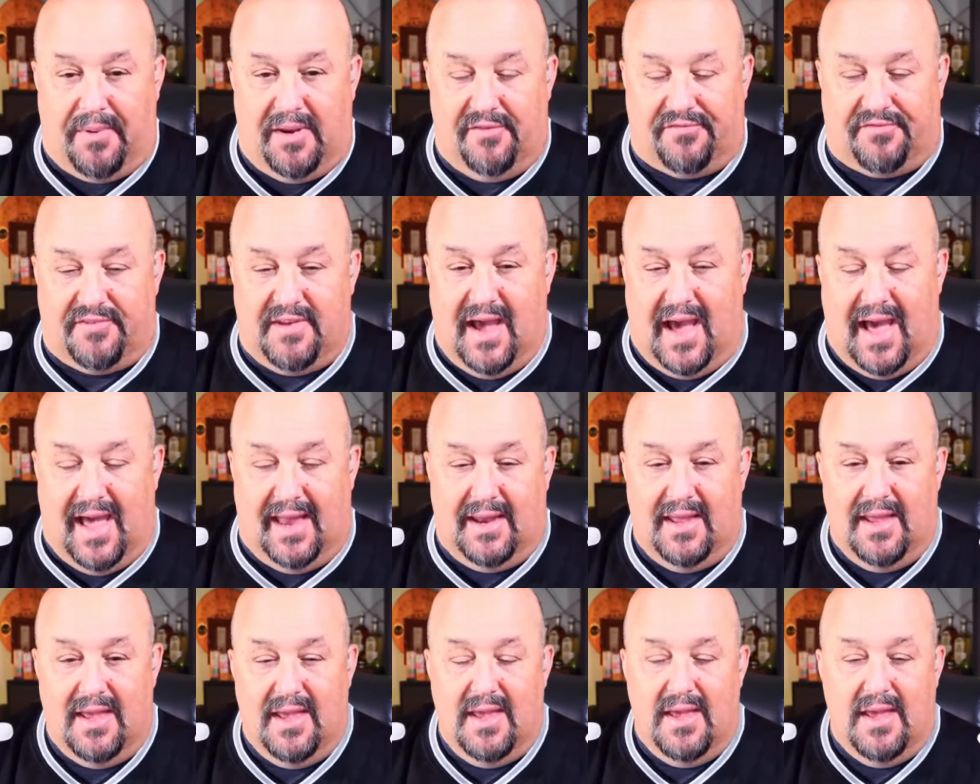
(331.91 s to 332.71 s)
And if
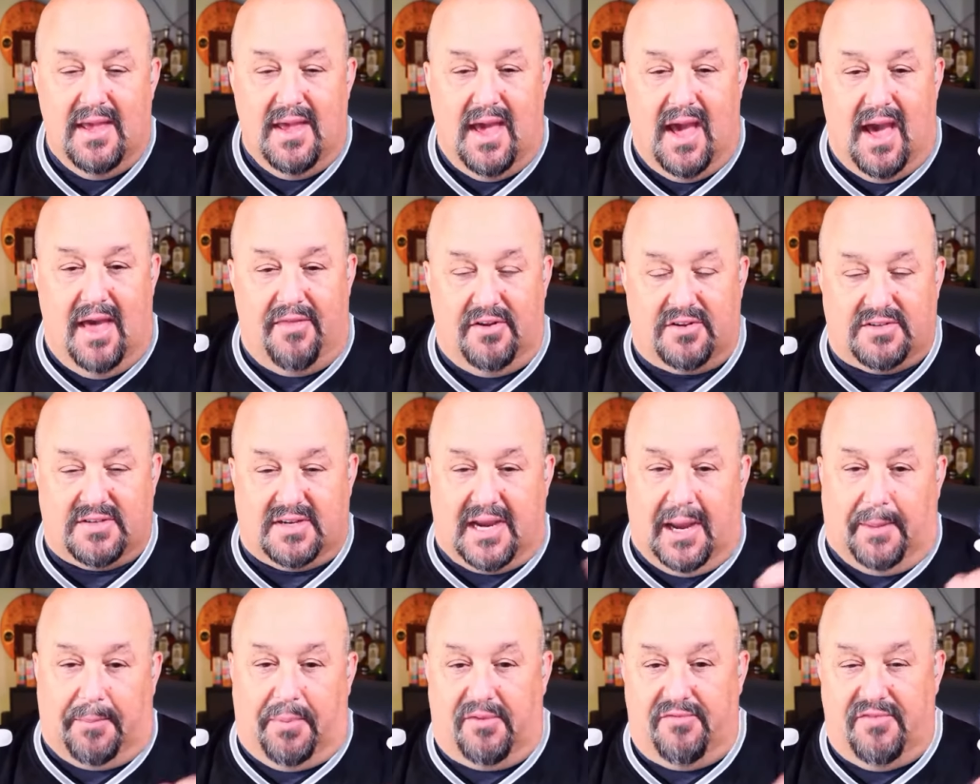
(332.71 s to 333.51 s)
not, there's
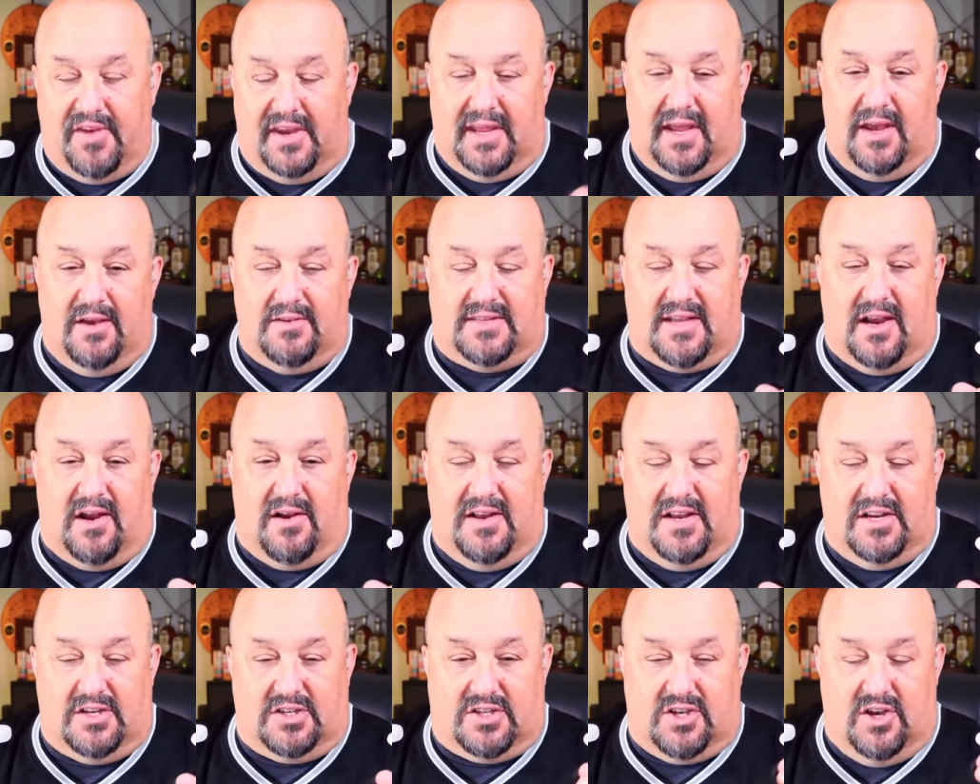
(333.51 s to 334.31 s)
a couple videos
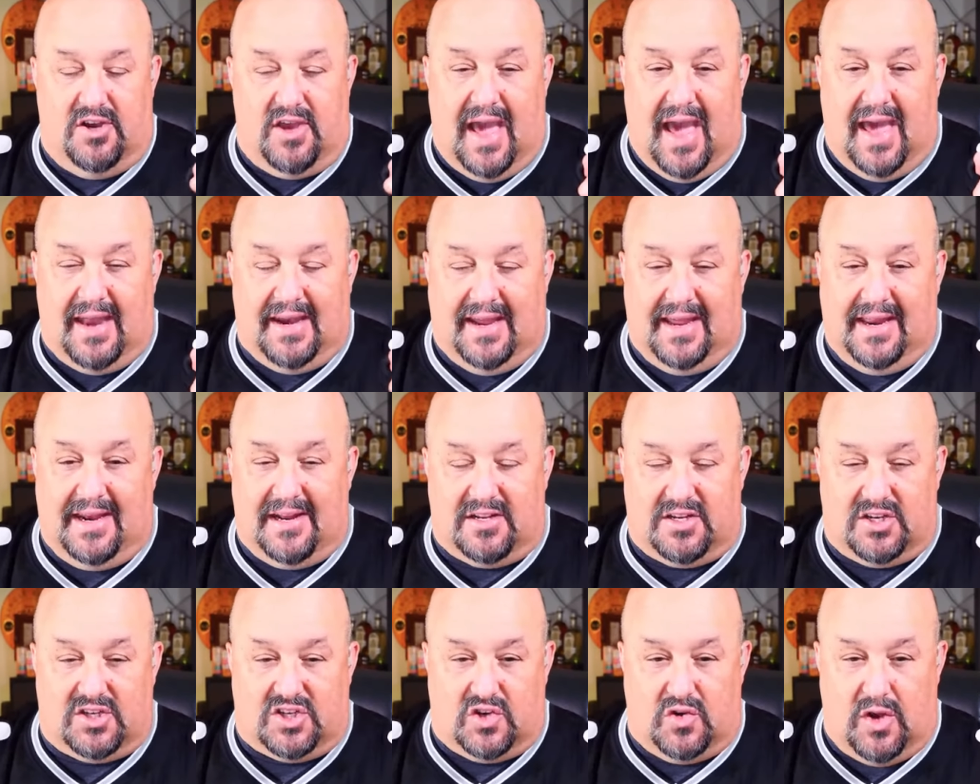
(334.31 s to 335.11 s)
there that show you how to get
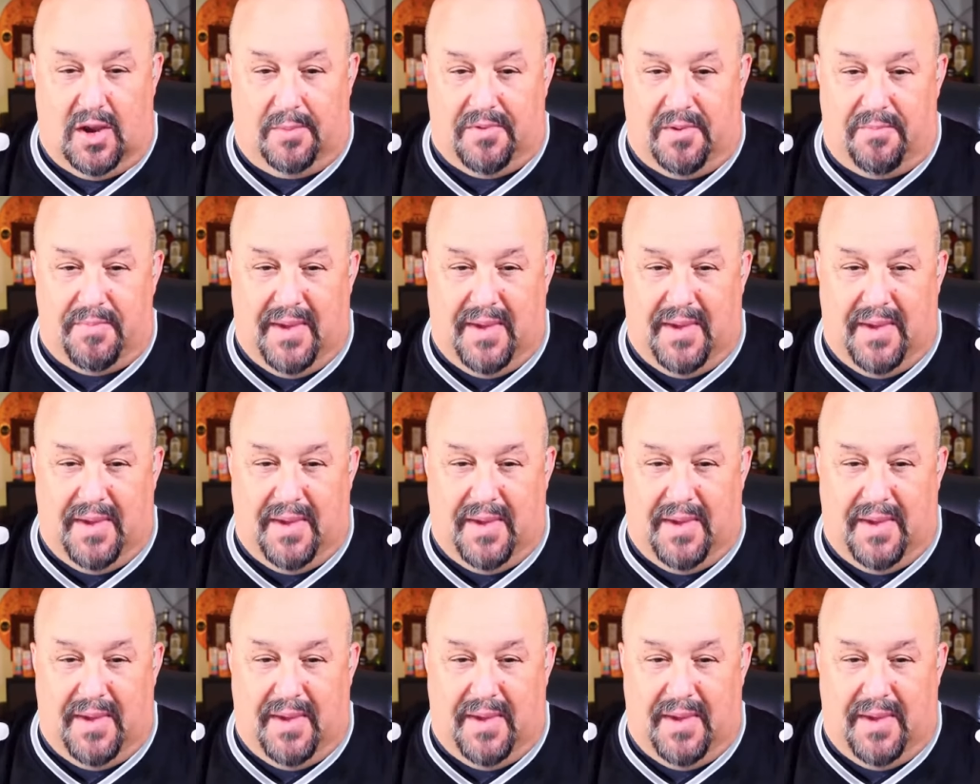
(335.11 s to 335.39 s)
it to show up.